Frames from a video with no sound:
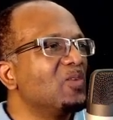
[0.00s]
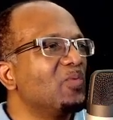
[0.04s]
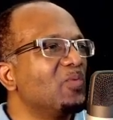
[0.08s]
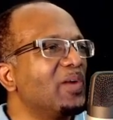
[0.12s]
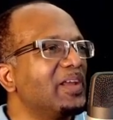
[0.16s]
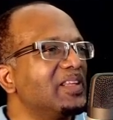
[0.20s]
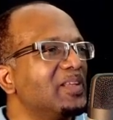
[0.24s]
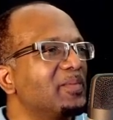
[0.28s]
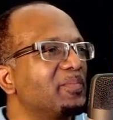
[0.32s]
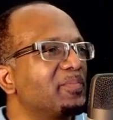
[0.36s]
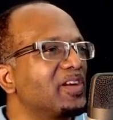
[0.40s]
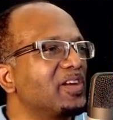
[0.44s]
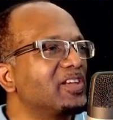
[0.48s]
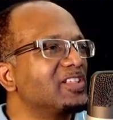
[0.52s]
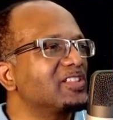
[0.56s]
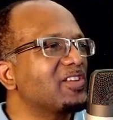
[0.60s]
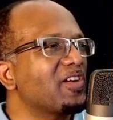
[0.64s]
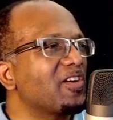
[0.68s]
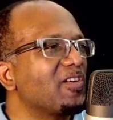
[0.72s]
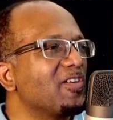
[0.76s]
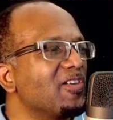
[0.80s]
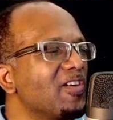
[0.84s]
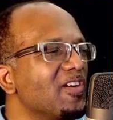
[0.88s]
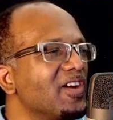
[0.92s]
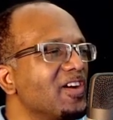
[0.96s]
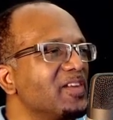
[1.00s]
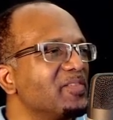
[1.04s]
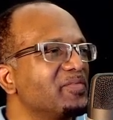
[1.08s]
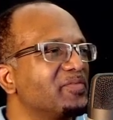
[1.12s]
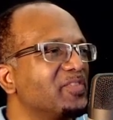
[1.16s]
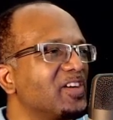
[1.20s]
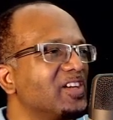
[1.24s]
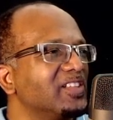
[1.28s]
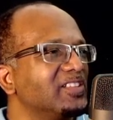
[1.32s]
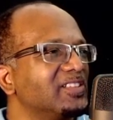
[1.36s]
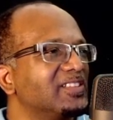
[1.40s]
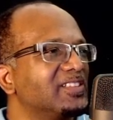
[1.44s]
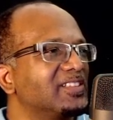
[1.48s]
when the brothers heard
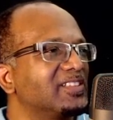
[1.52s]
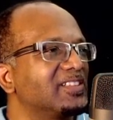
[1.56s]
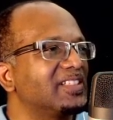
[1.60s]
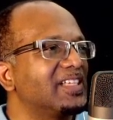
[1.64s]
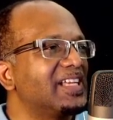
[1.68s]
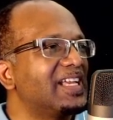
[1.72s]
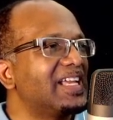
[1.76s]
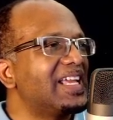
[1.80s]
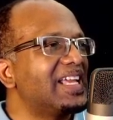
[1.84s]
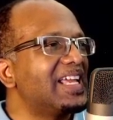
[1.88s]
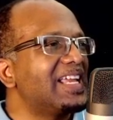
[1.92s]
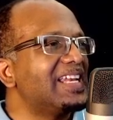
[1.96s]
of us,